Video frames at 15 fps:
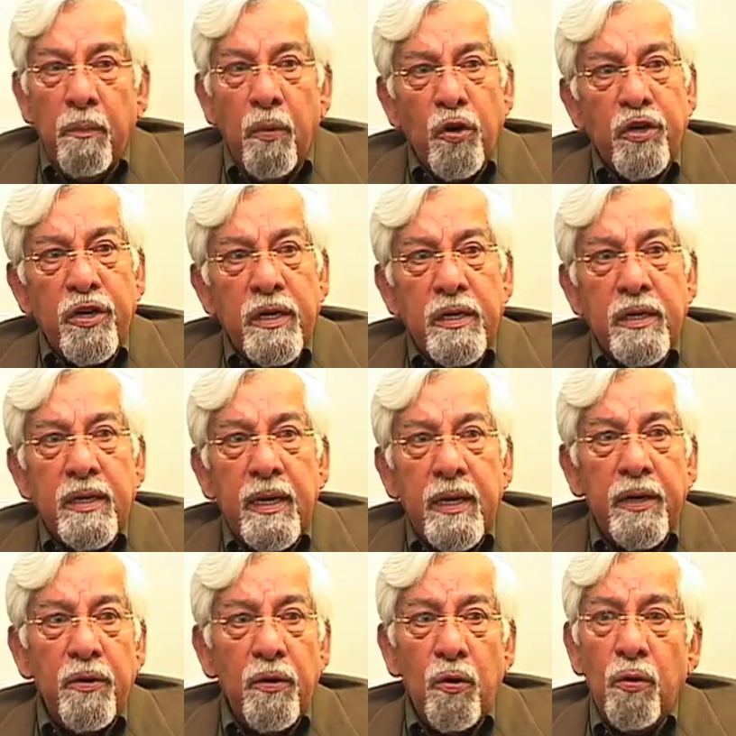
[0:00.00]
push is
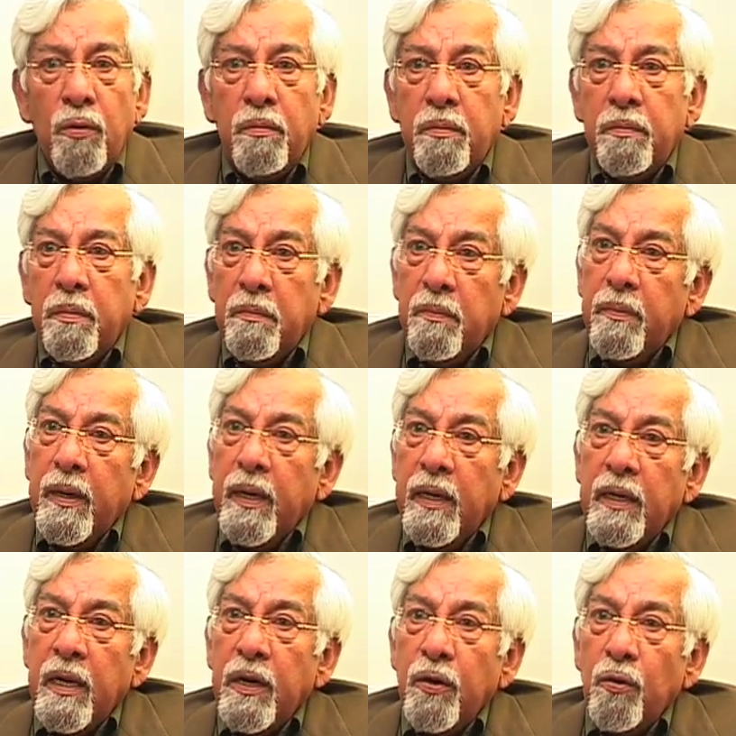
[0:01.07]
that, you know,
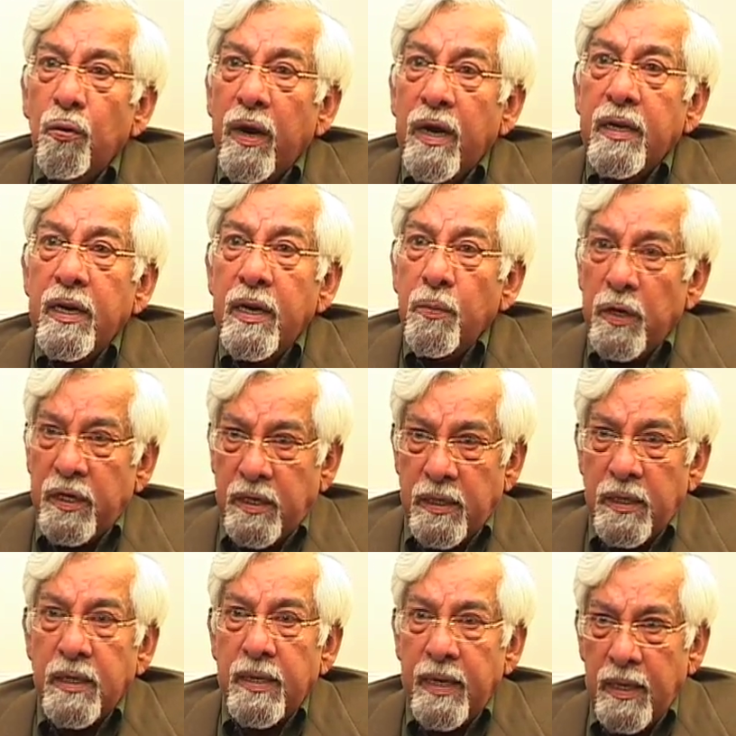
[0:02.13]
either you get the
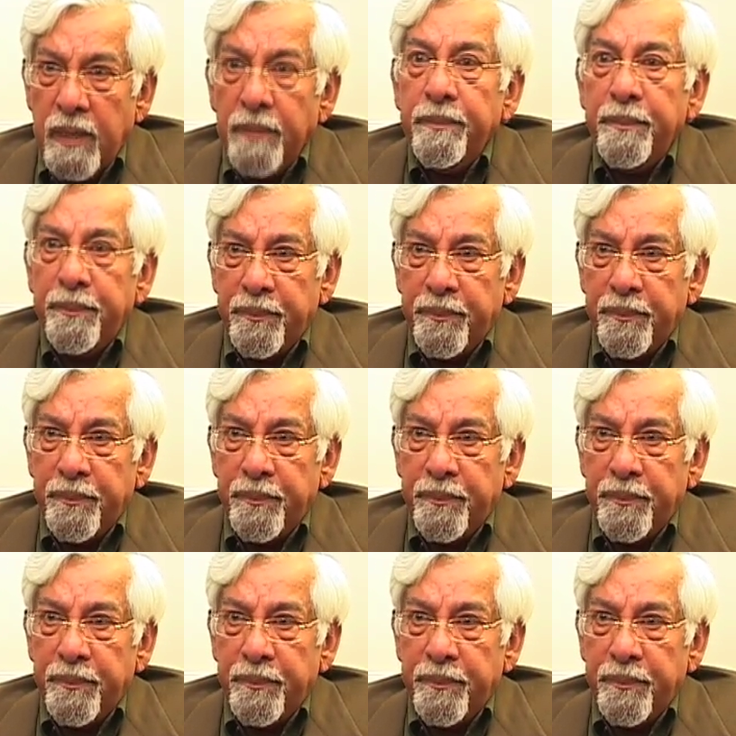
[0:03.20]
investors in,